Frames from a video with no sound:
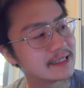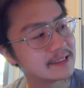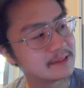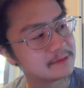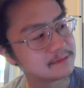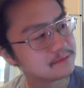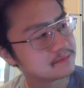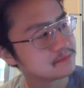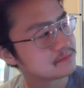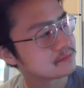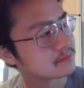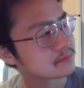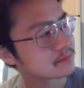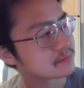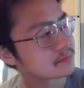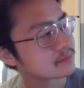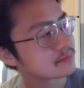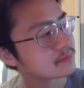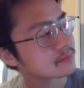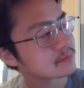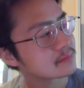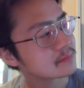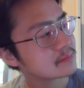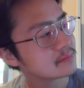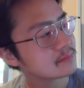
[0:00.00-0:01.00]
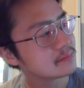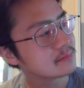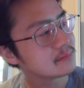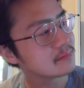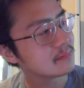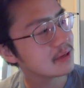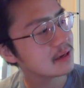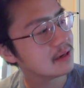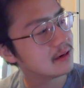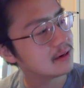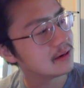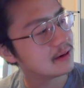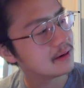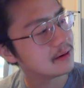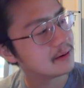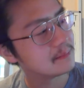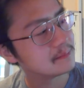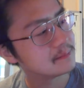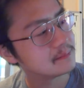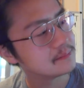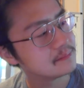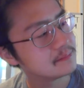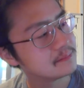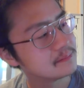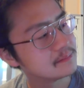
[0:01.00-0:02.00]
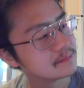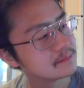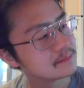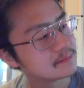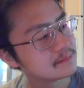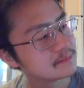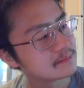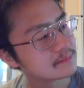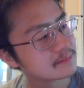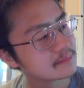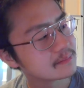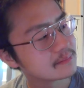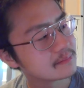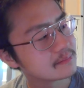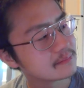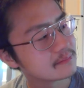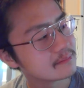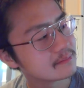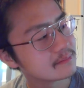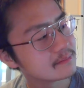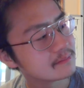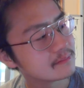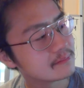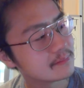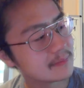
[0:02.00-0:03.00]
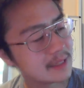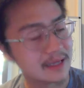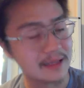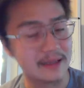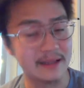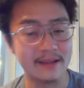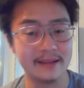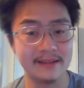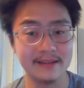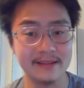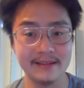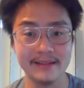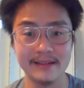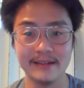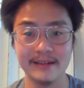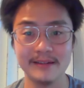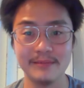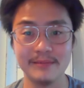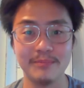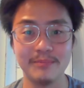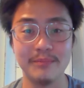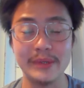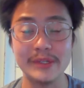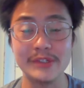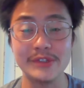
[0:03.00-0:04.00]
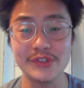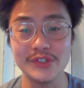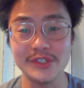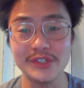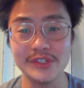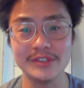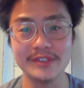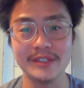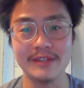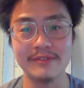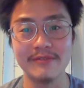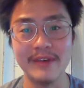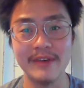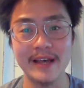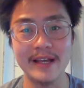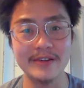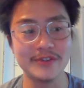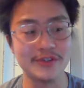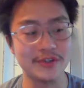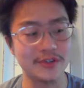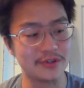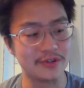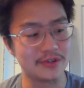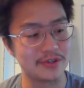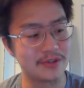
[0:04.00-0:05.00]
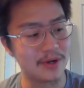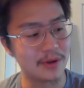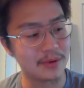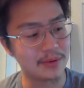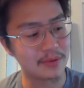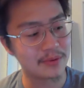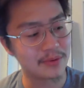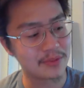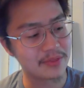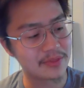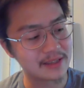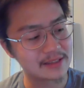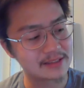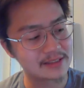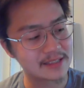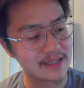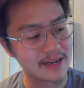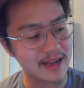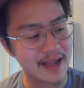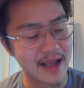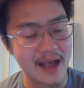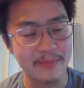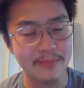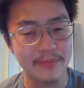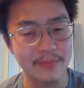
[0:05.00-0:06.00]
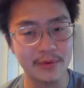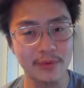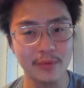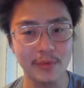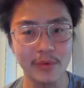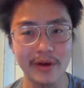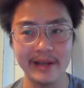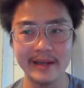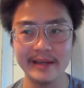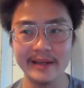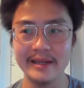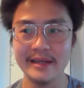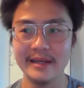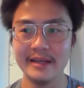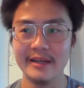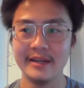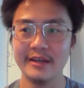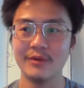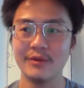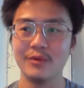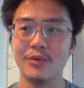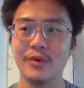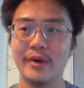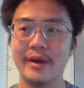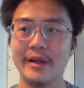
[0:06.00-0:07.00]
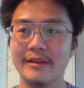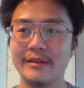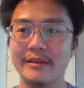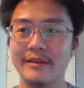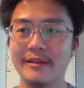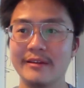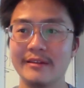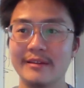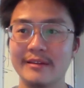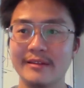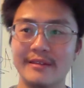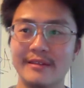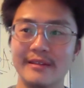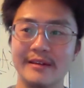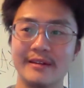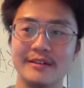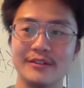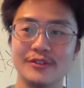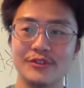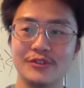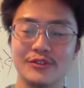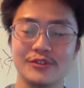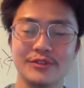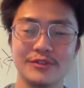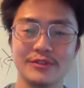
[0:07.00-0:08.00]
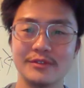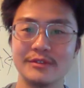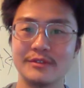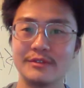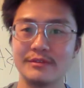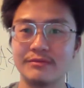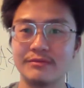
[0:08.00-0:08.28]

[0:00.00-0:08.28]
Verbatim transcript: and um, and uh, business adventures. You know the things that happen when when there's